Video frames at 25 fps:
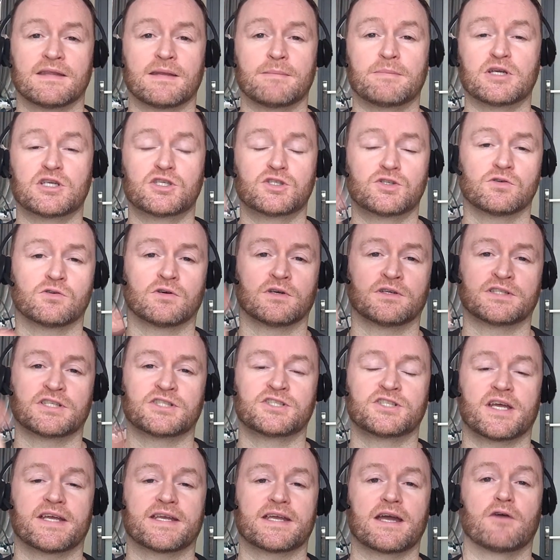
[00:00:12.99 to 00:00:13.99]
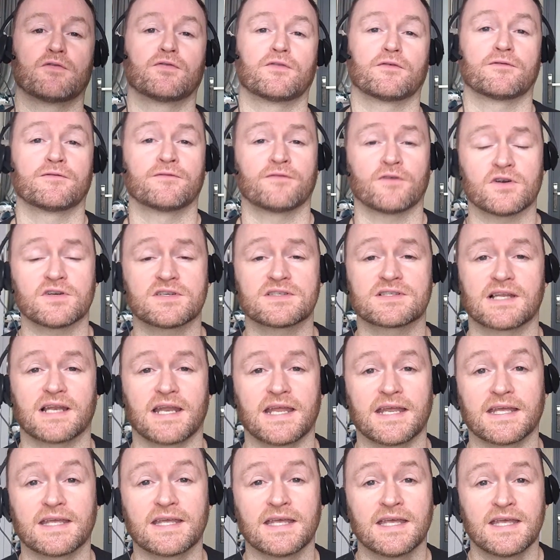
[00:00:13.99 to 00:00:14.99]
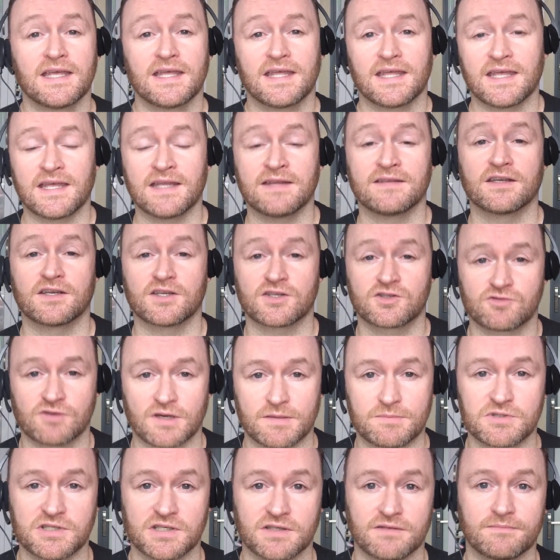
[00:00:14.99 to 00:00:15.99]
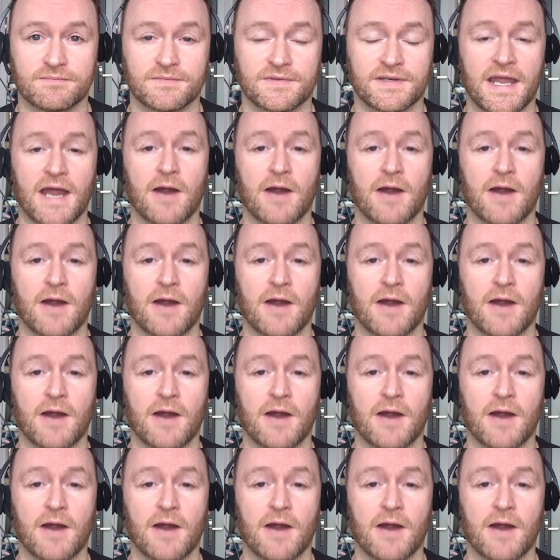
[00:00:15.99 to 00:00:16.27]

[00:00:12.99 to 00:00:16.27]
then be sure to check out the first link in the description.